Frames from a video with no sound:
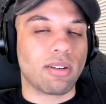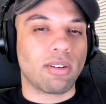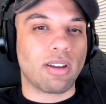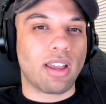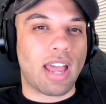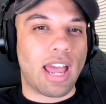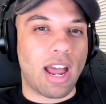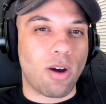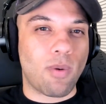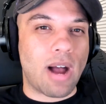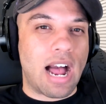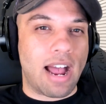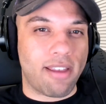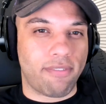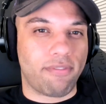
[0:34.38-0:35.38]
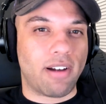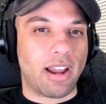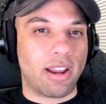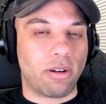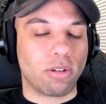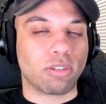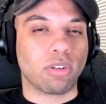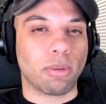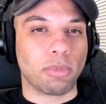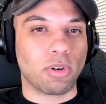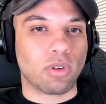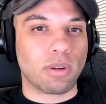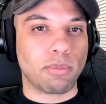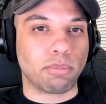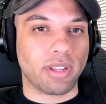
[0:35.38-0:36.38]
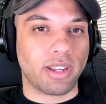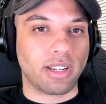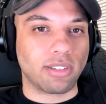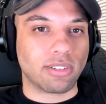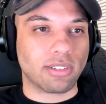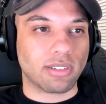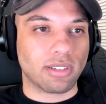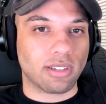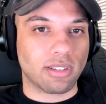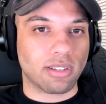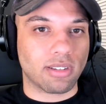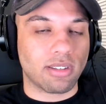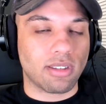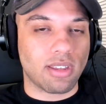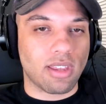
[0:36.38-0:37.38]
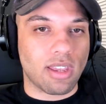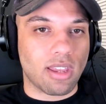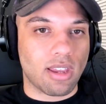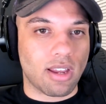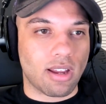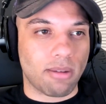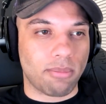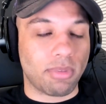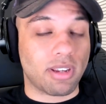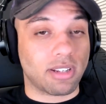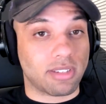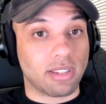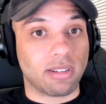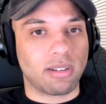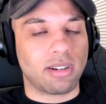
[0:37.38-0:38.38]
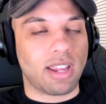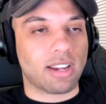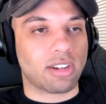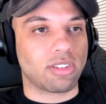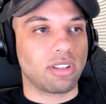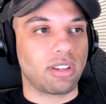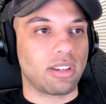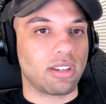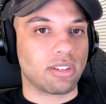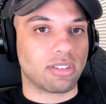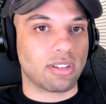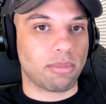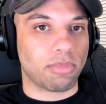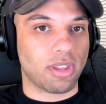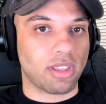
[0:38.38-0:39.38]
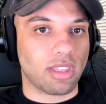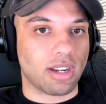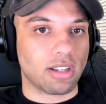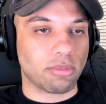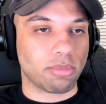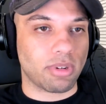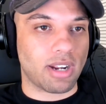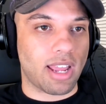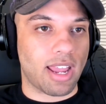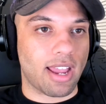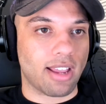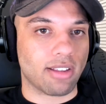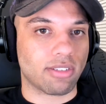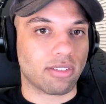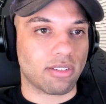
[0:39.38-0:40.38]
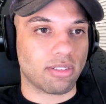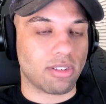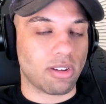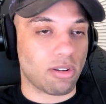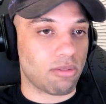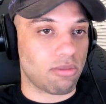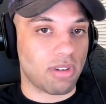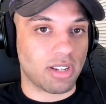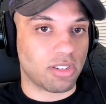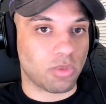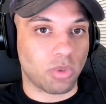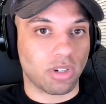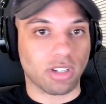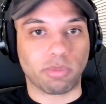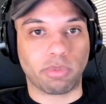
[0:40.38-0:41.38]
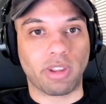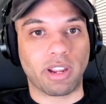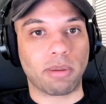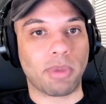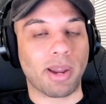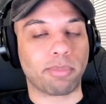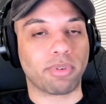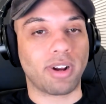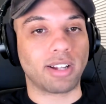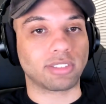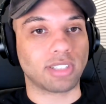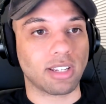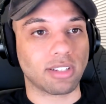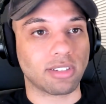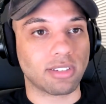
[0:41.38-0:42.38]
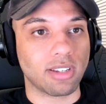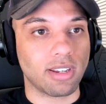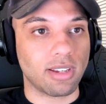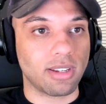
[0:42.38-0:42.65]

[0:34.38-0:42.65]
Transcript: how I file criminal complaints because it actually is something that has been asked. So I just want to explain my process.